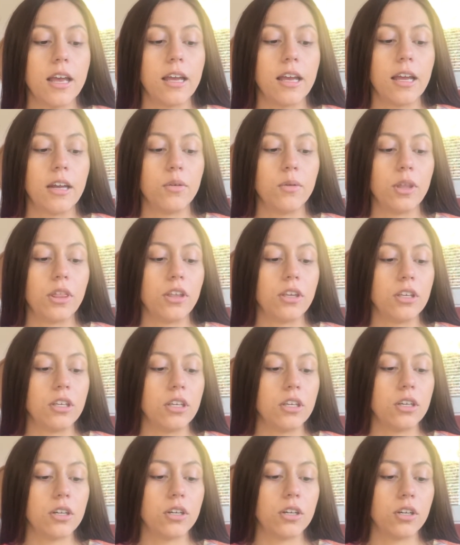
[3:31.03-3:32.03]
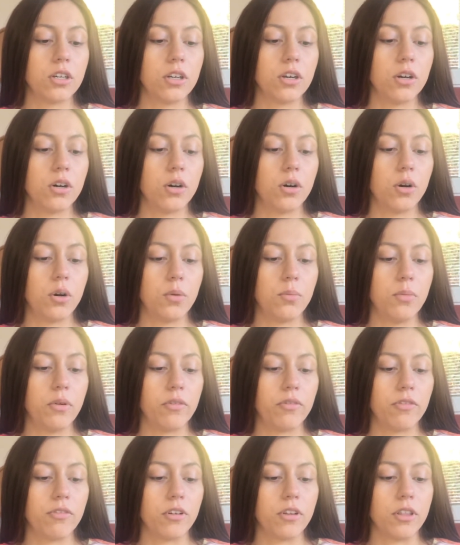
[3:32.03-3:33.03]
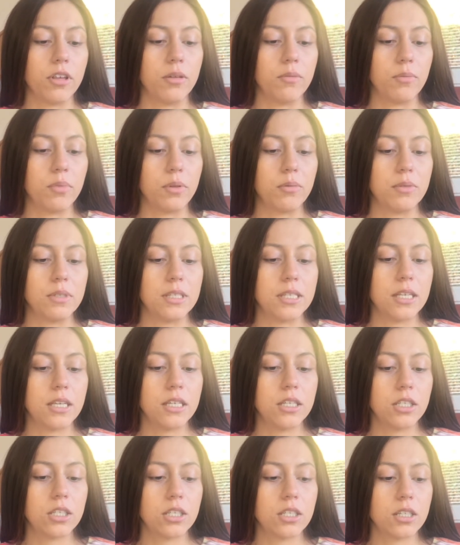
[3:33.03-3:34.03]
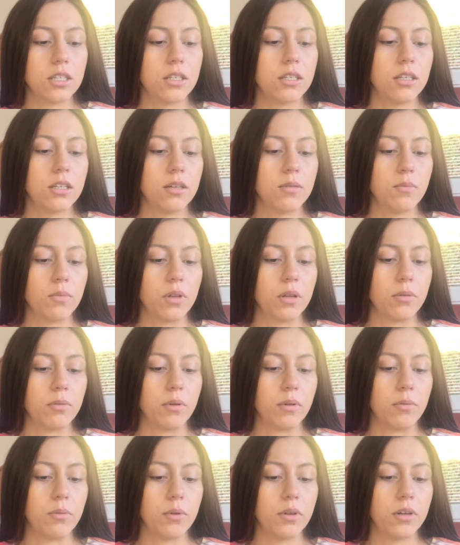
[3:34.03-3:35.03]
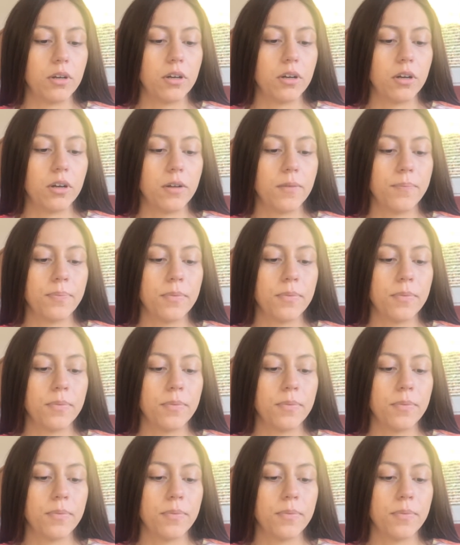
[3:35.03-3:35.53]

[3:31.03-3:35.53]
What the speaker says: And with a year to go before the implementation, blah, blah, blah.